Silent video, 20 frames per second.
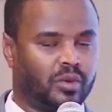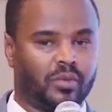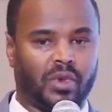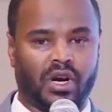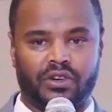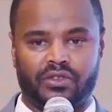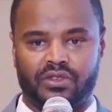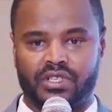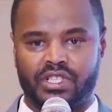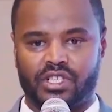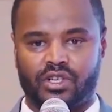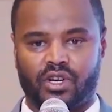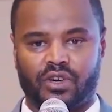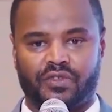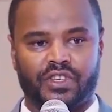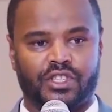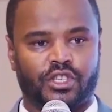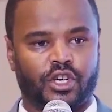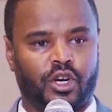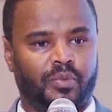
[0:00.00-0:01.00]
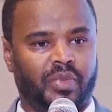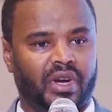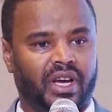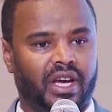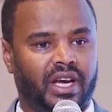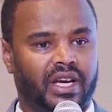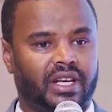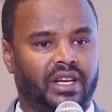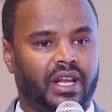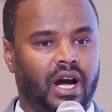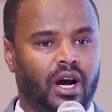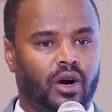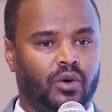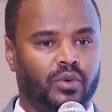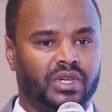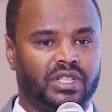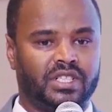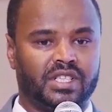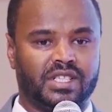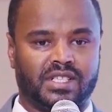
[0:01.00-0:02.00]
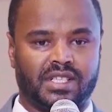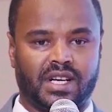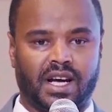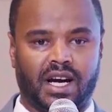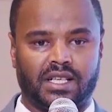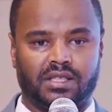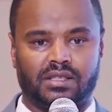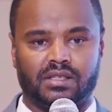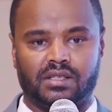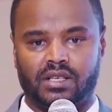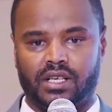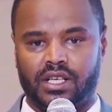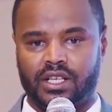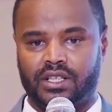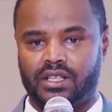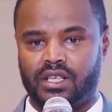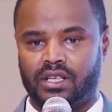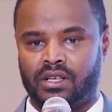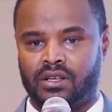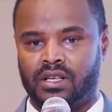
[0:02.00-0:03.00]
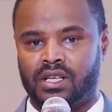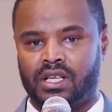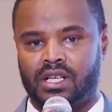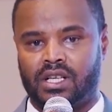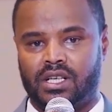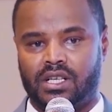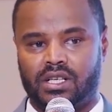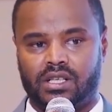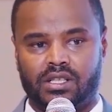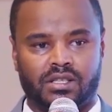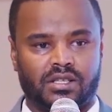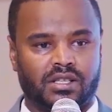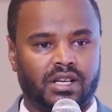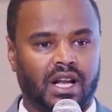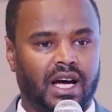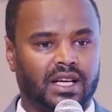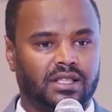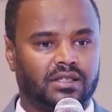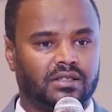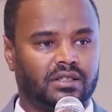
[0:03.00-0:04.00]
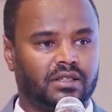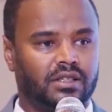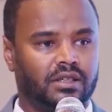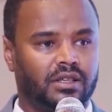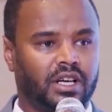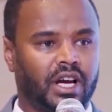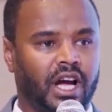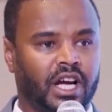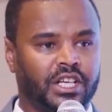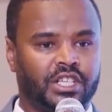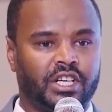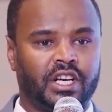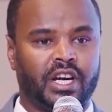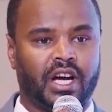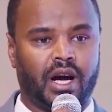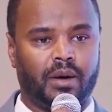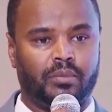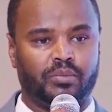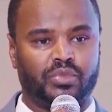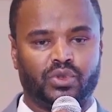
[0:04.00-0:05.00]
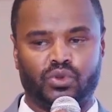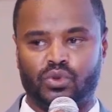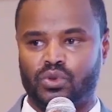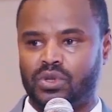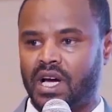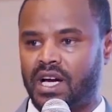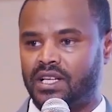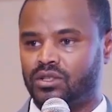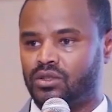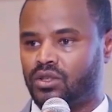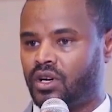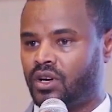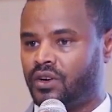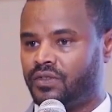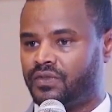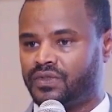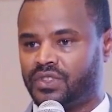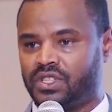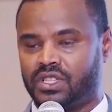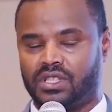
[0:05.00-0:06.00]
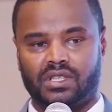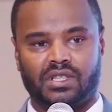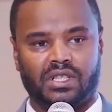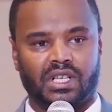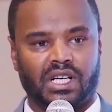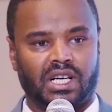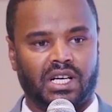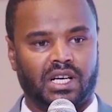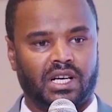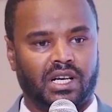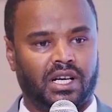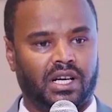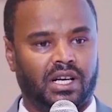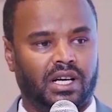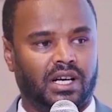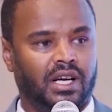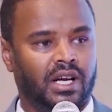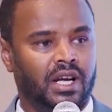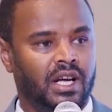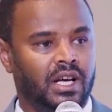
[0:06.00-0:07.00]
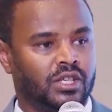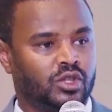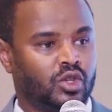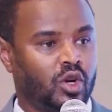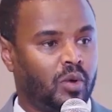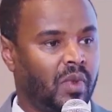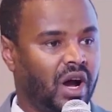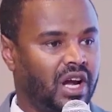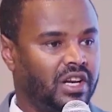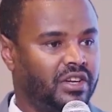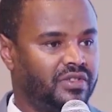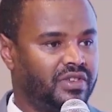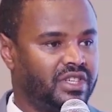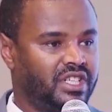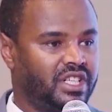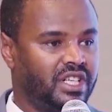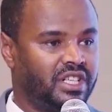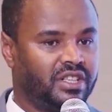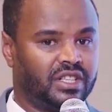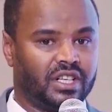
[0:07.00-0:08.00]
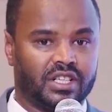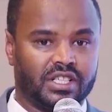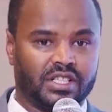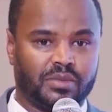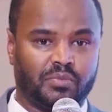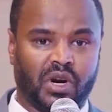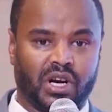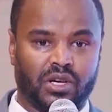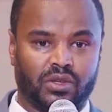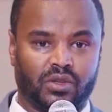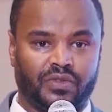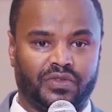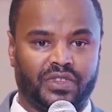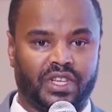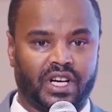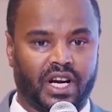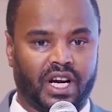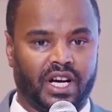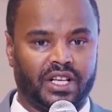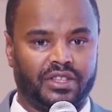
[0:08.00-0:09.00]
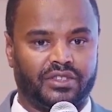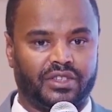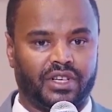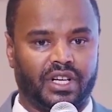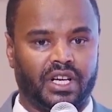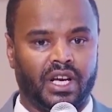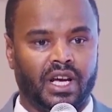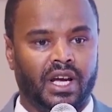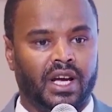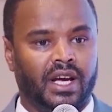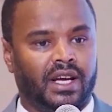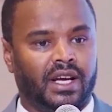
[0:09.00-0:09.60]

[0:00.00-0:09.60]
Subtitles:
Somali region of Ethiopia, and how it is not it's not catching up to that of the Somali region in the rest part of the country.